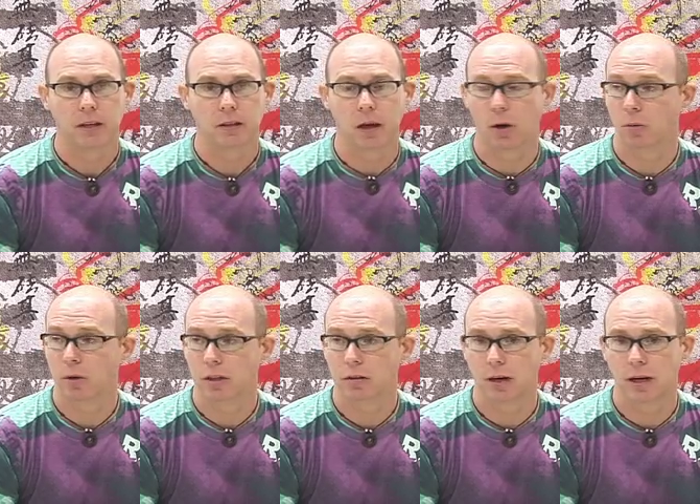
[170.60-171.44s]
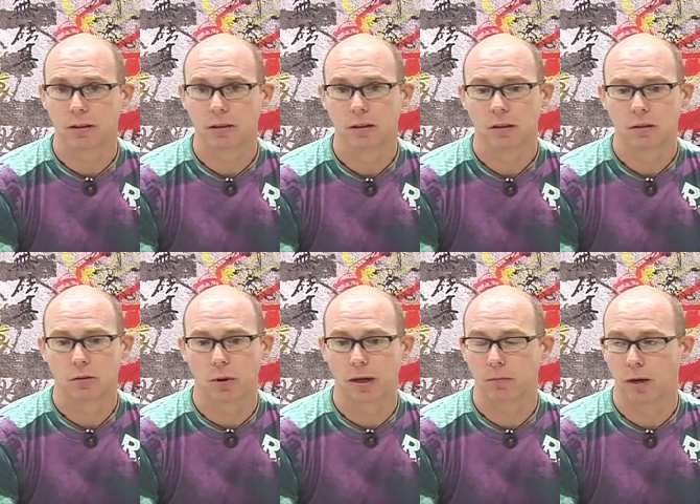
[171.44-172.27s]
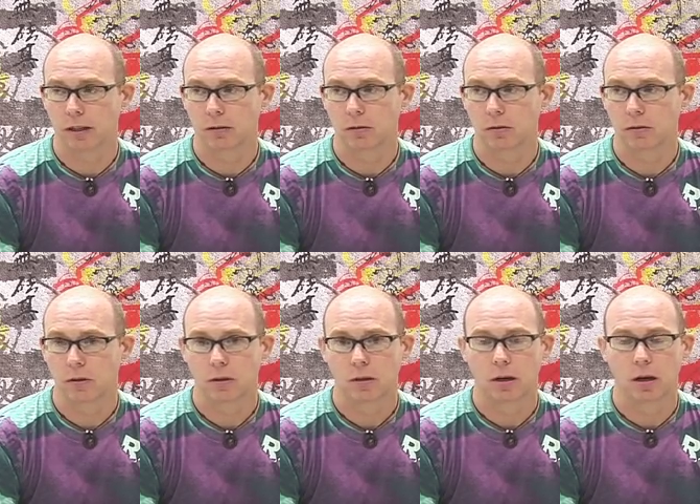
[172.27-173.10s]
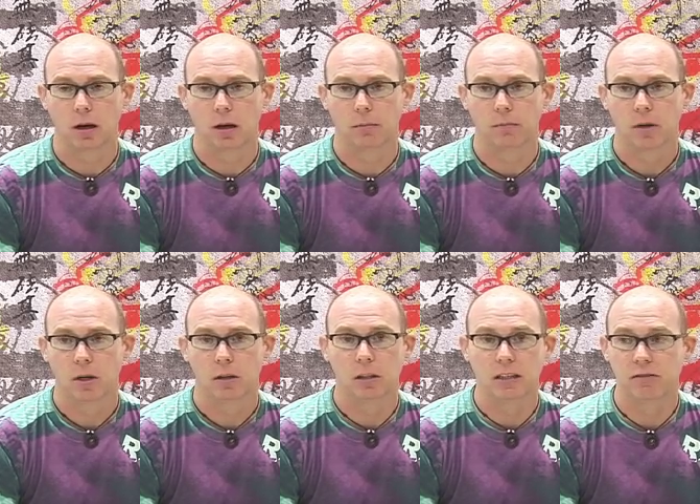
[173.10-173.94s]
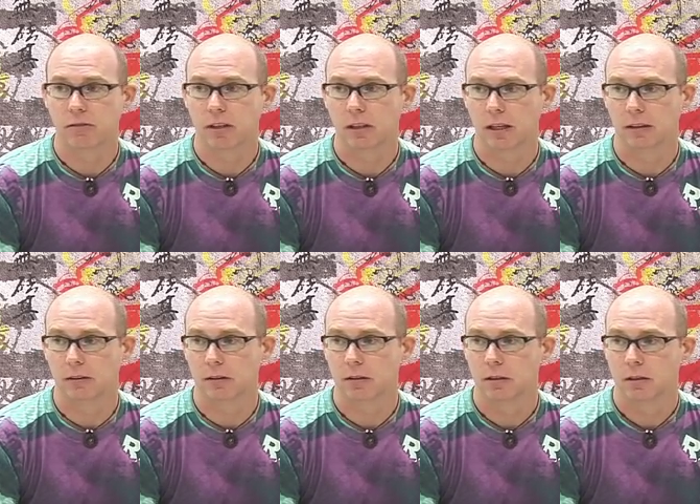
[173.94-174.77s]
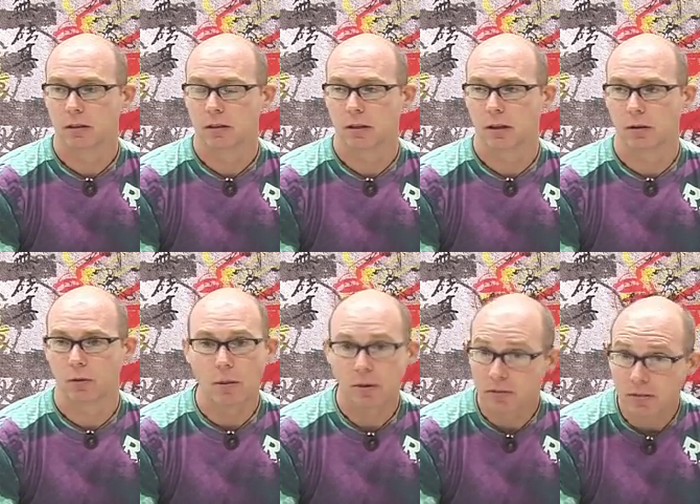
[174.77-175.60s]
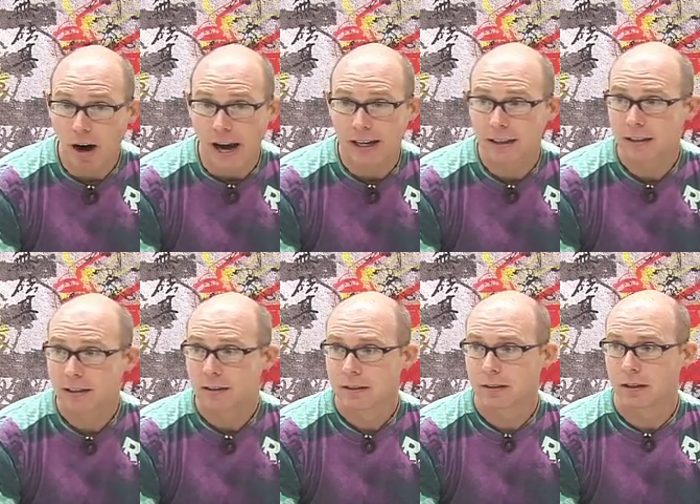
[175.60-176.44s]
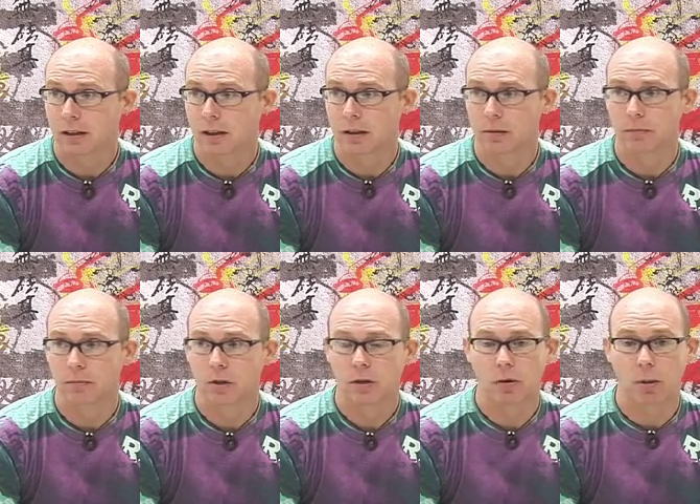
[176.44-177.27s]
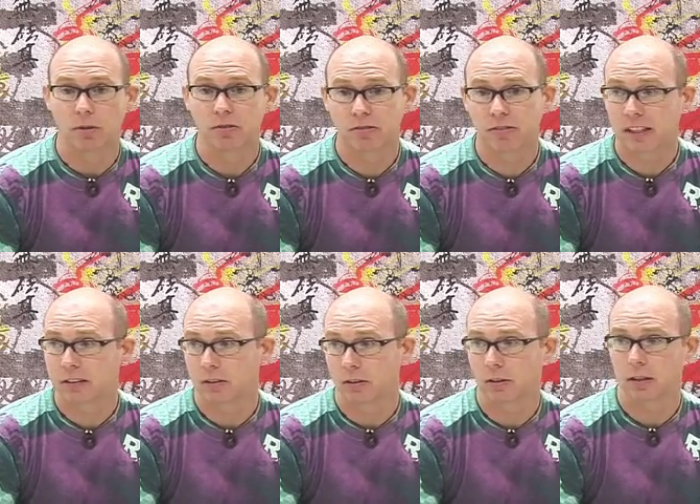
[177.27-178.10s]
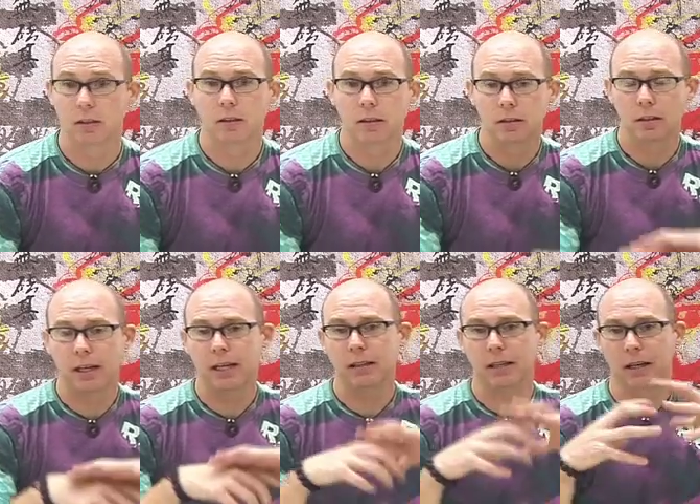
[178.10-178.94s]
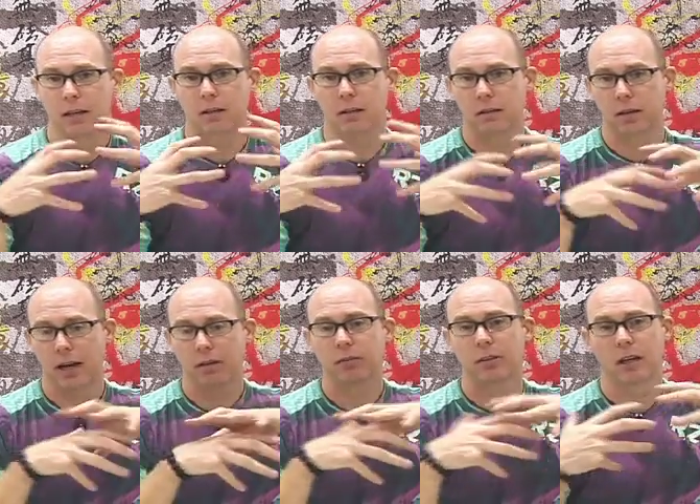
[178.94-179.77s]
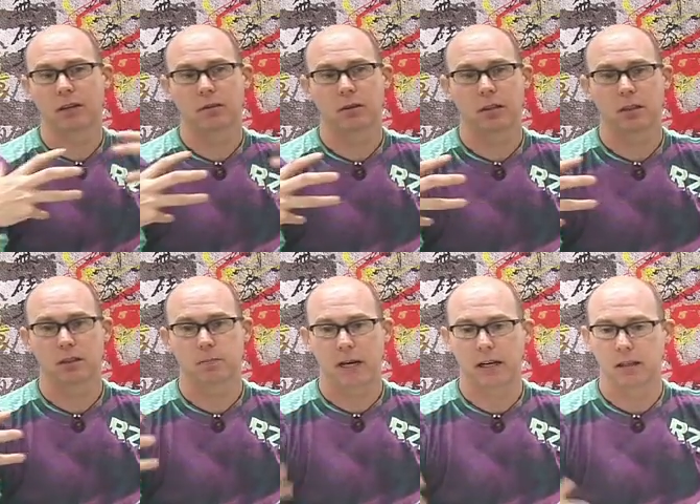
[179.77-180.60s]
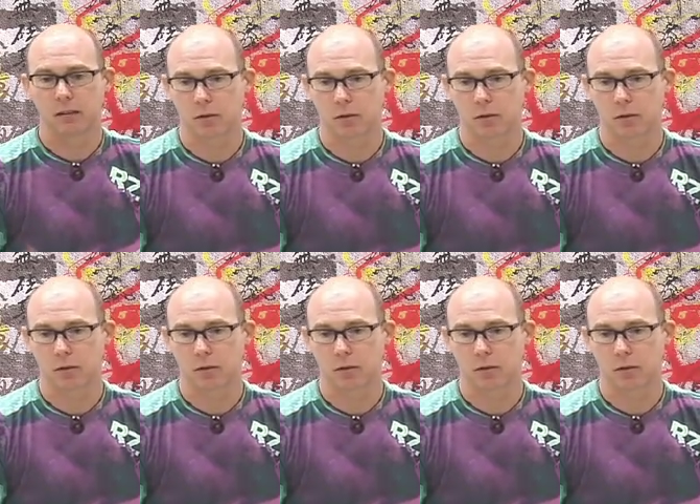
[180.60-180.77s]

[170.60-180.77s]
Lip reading: Gary Winogrand, Dwayne Michaels, Lee Friedlander, Robert Frank, Robert Fichter, and then after that I started expanding.